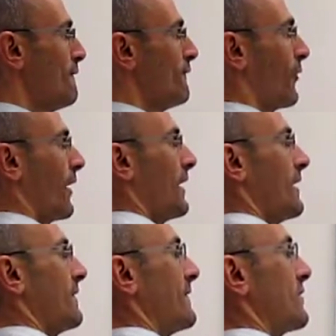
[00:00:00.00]
For
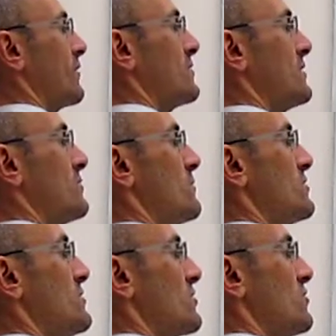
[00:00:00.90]
A, that
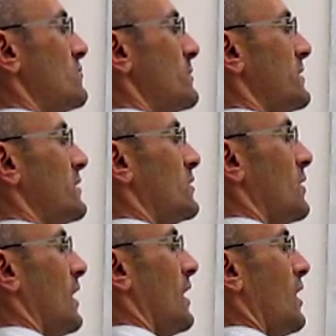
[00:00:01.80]
concentration is going to be
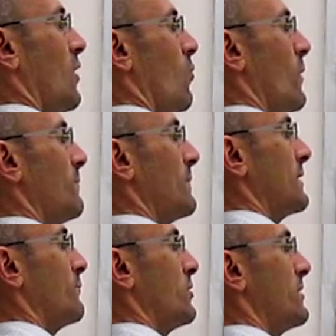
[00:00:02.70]
uh, 1
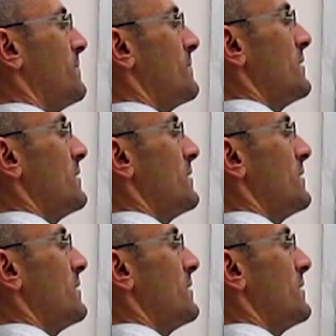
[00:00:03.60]
millimolar.